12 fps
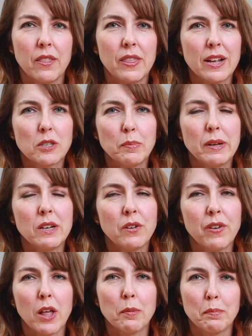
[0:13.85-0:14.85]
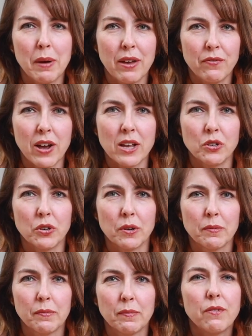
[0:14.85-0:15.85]
that's been developed by
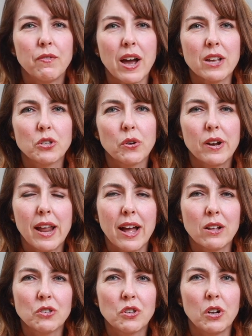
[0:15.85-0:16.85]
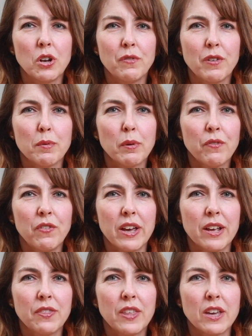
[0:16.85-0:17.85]
Pfizer. Pfizer announced on November
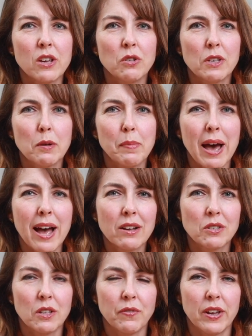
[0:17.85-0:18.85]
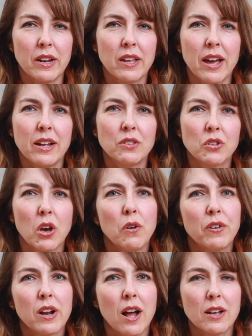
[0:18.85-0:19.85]
5th that using Paxlovid cuts
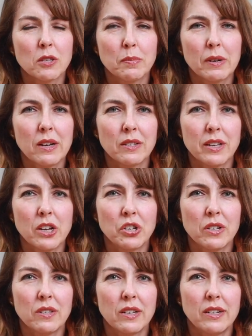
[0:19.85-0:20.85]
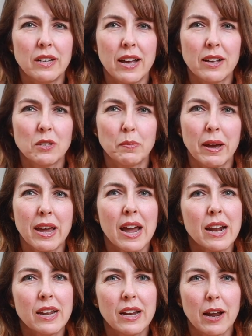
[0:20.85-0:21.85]
COVID hospitalizations and deaths by
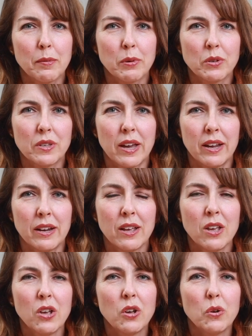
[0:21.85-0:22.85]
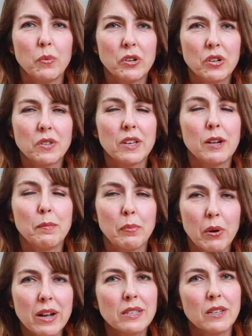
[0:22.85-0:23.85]
89%, which is an
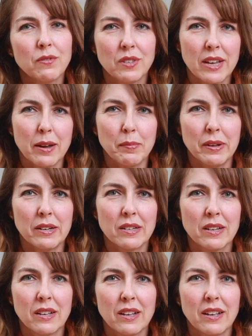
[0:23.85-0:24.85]
impressive statement.